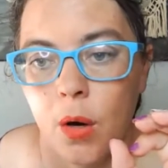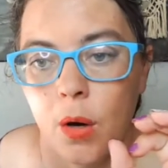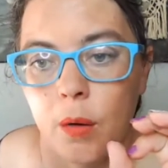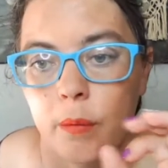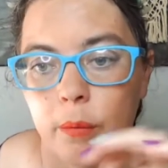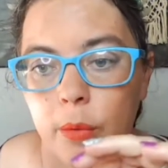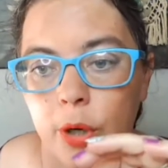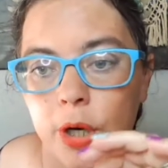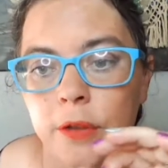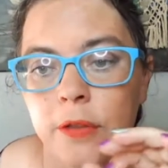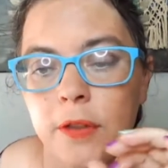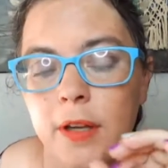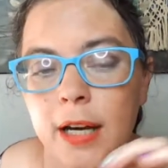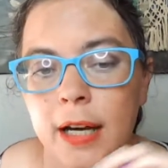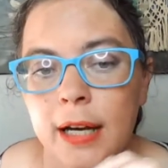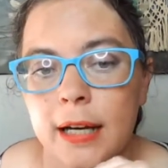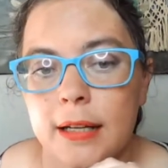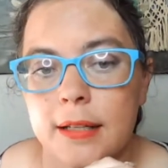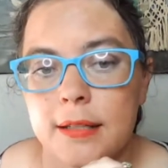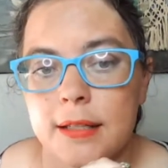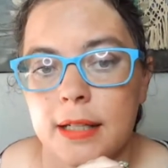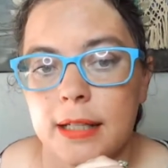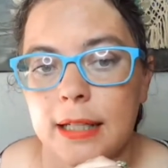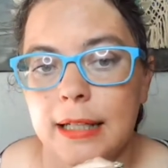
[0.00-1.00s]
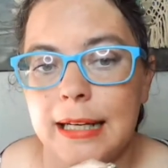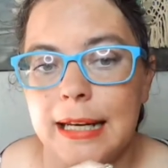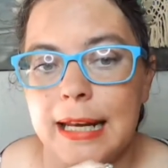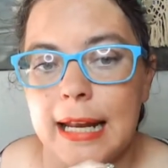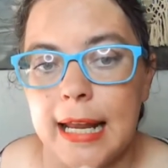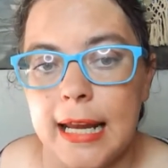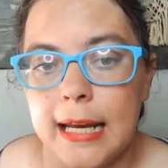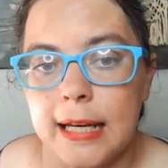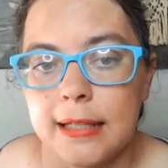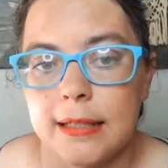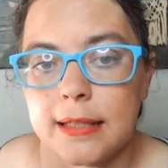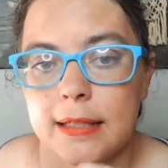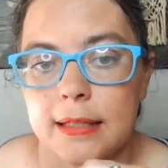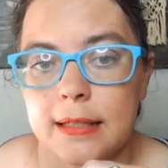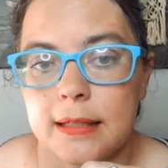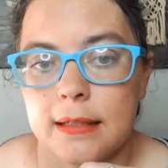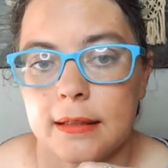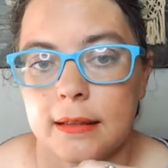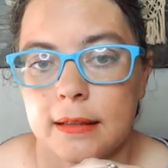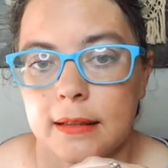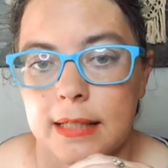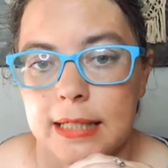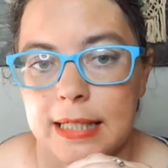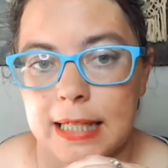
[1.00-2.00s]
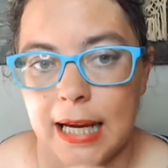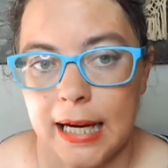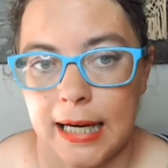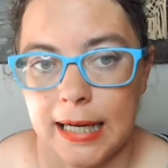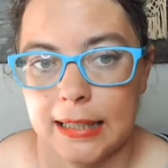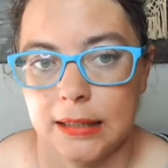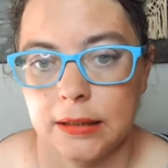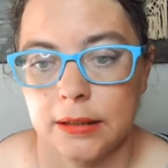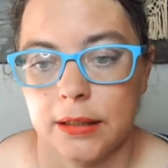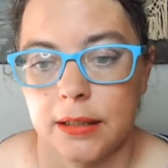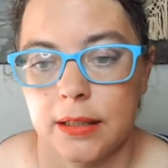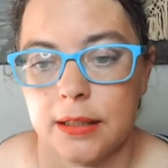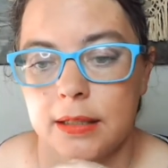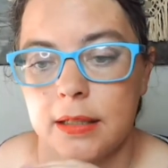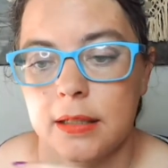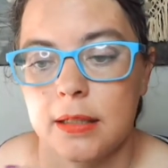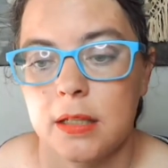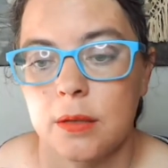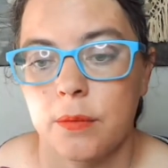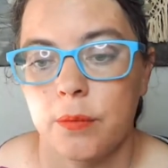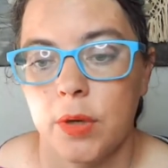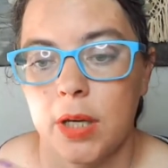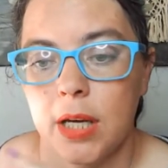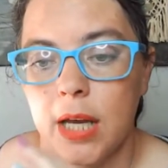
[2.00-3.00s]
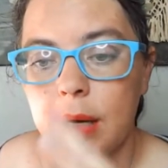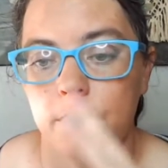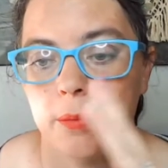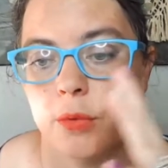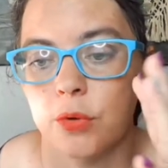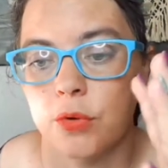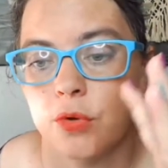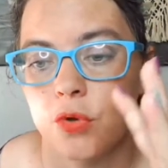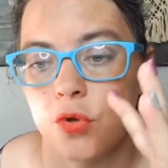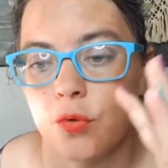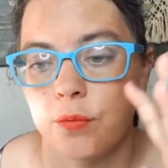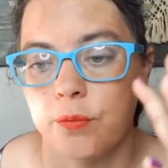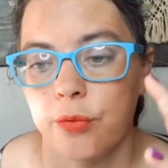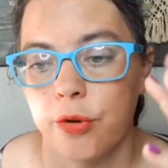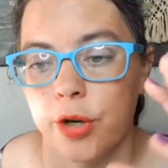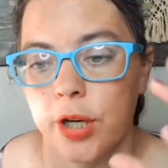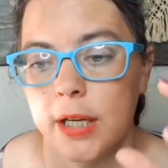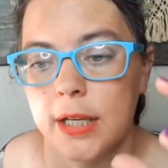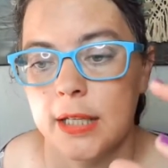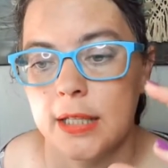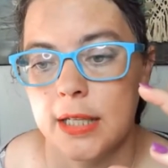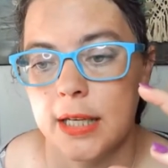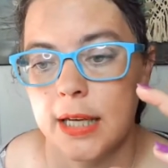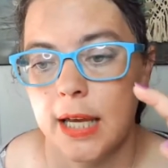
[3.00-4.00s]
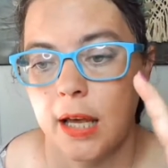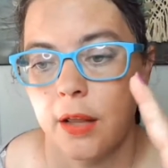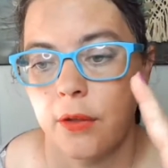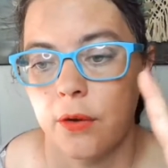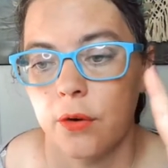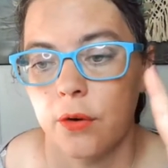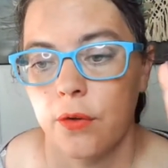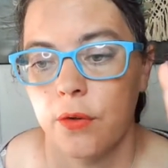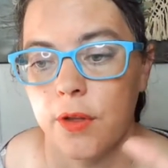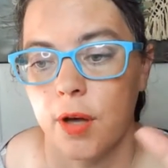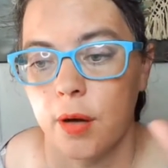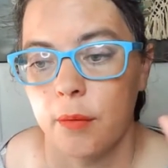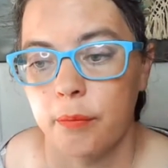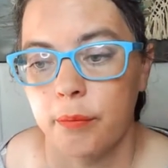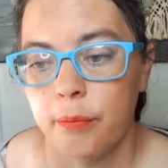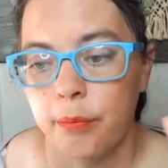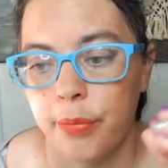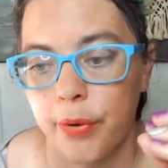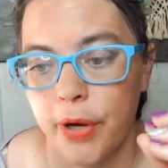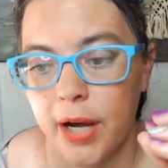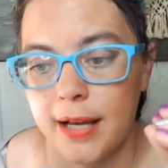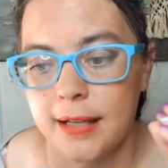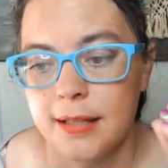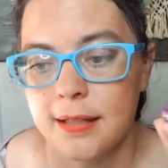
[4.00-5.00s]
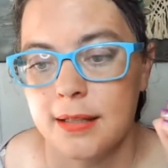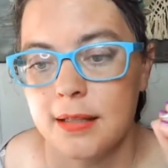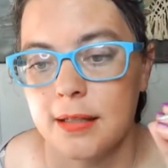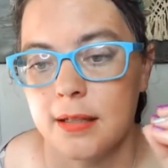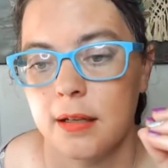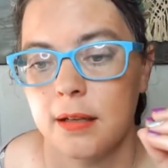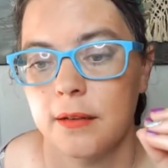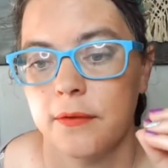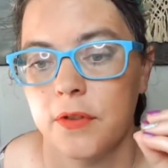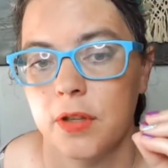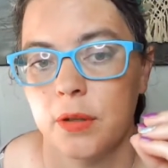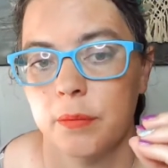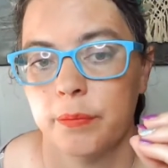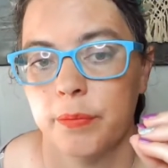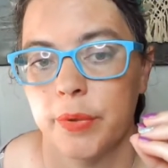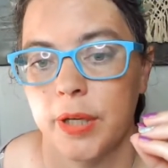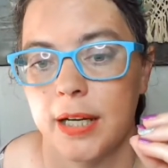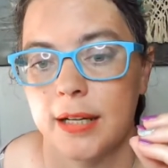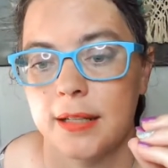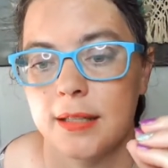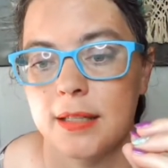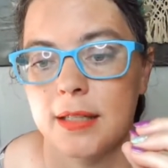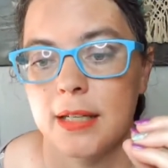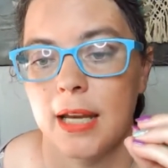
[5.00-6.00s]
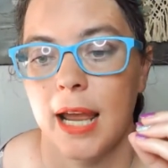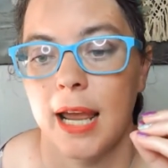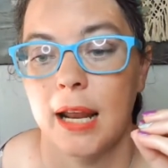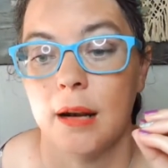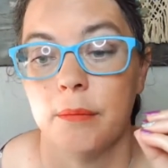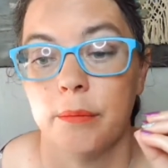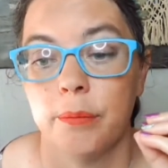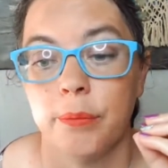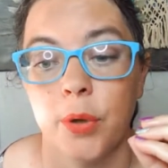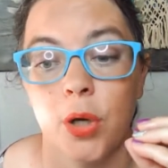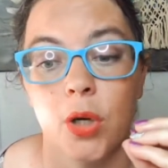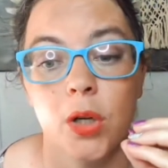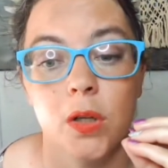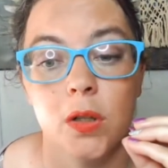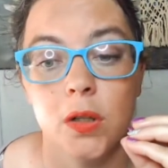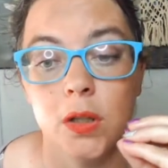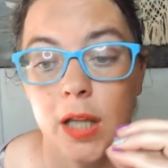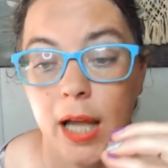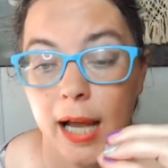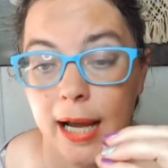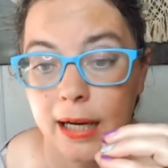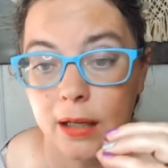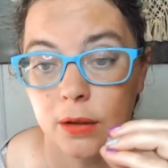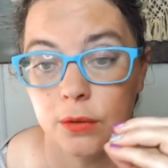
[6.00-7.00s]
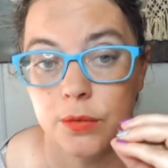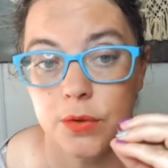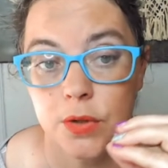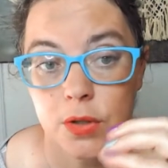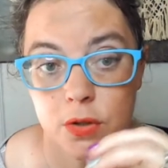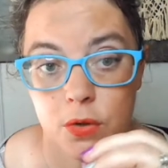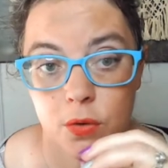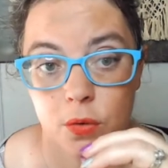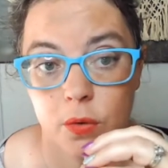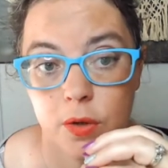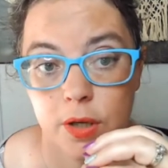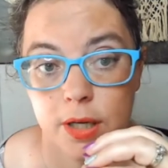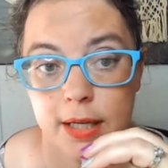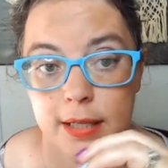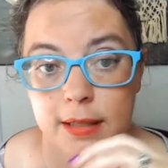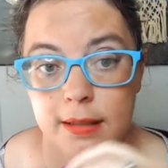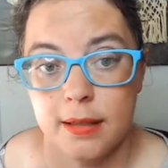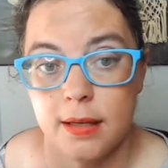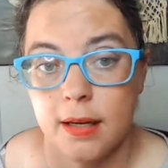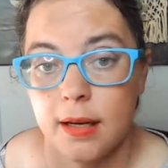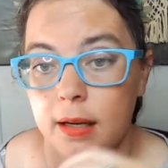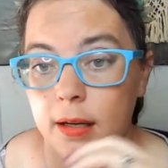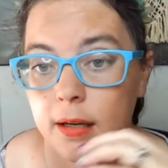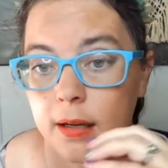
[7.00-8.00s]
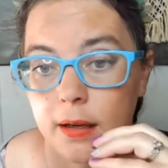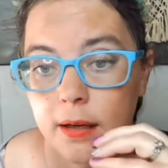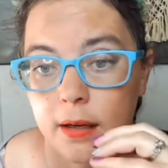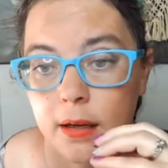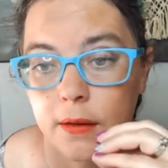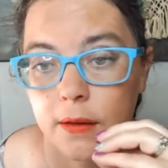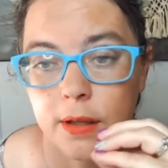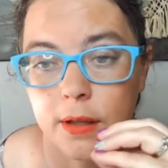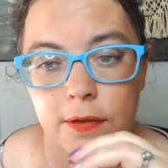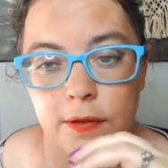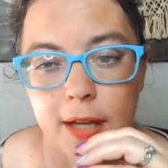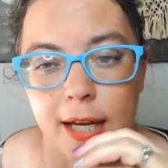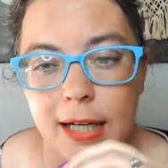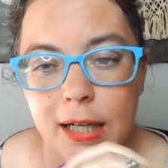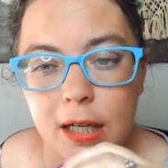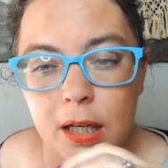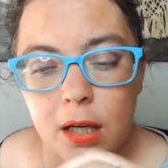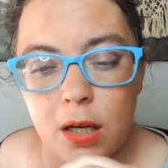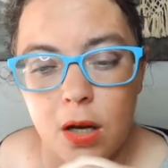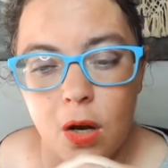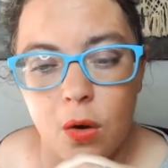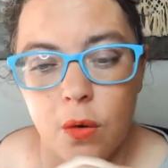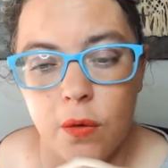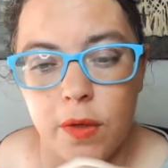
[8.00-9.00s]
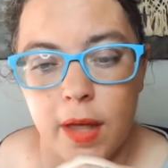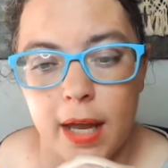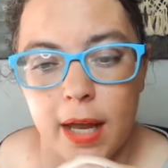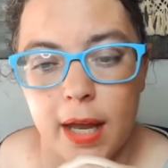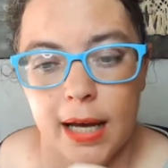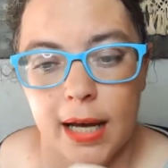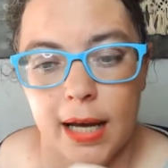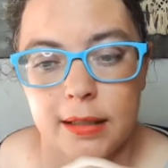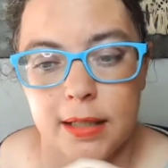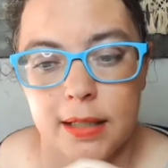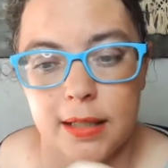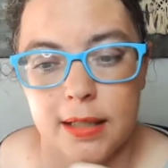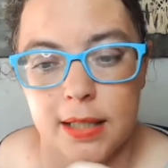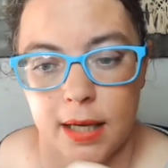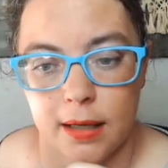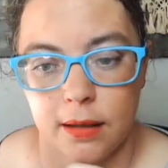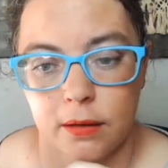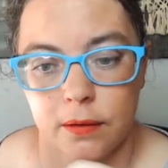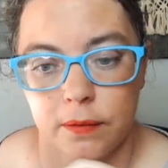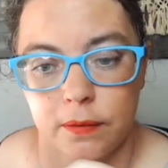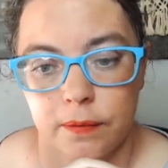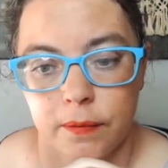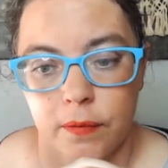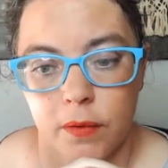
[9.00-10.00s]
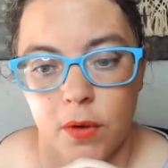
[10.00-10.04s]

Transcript: Myrtha has an innate talent to be able to bring together the best of the best and pull out stories that they didn't know they had to tell